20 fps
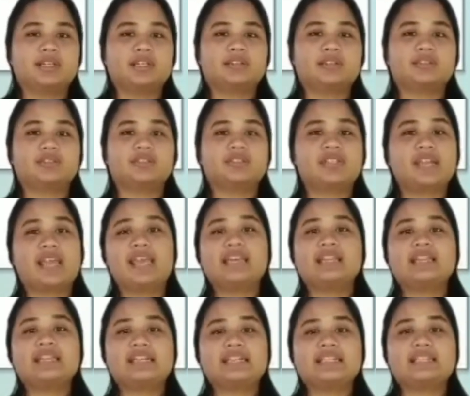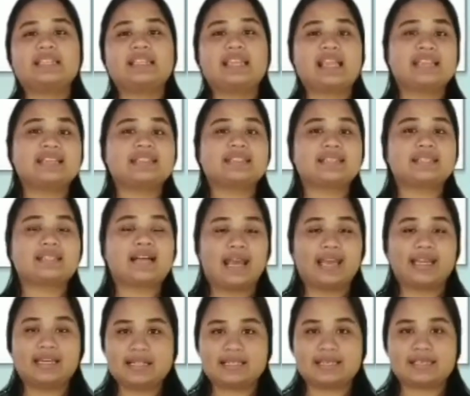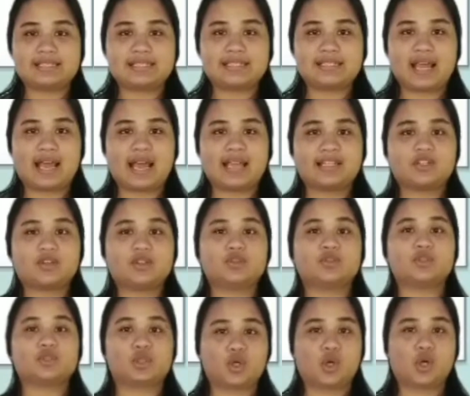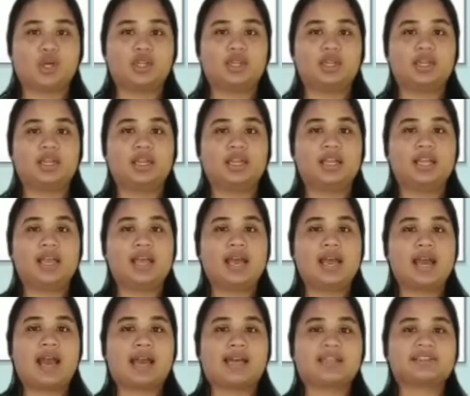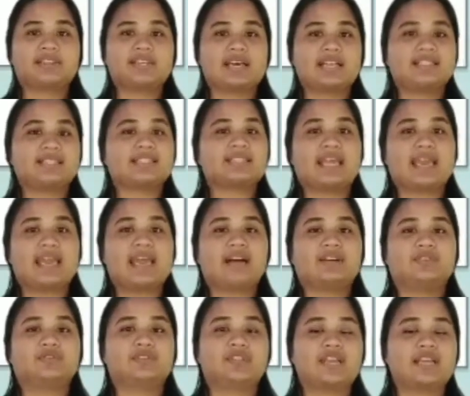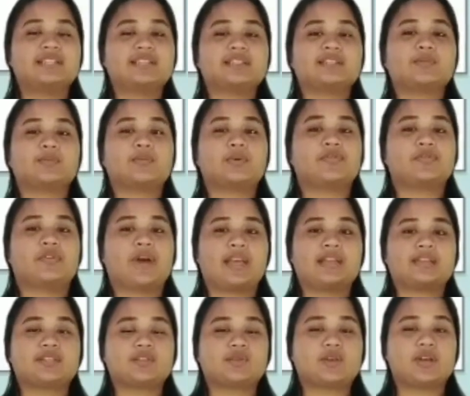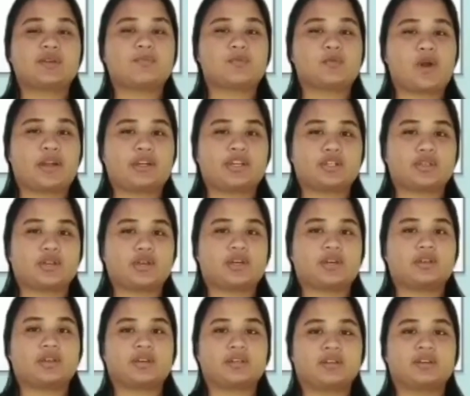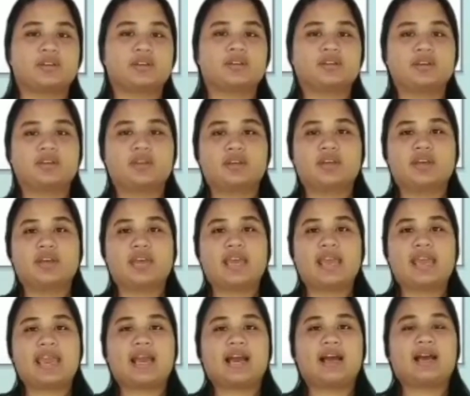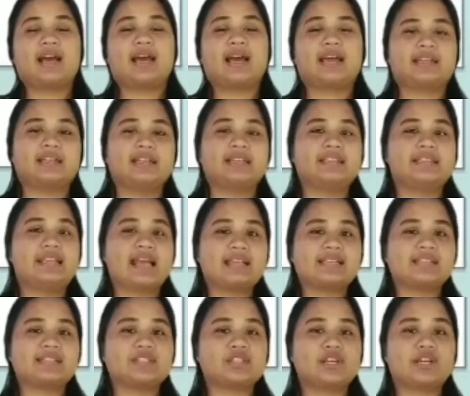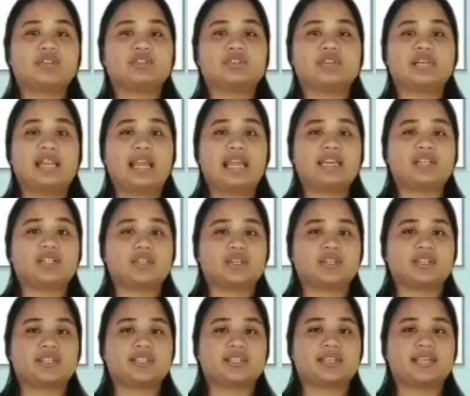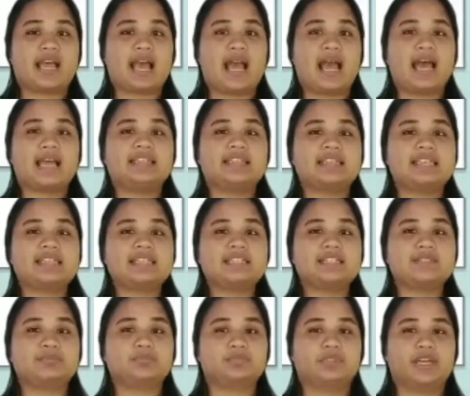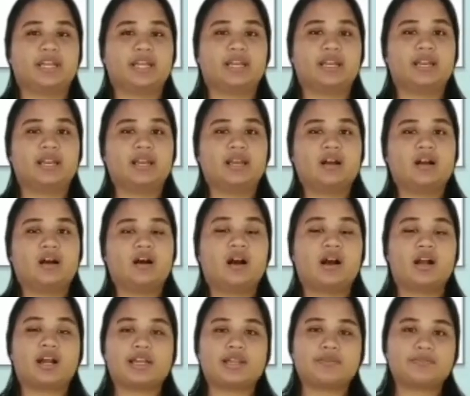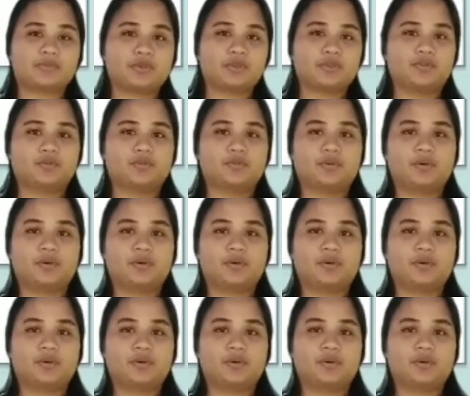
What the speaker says: They need less guidance and control, and thus they have less supervisory pressure. And industrial relations and discipline are improved.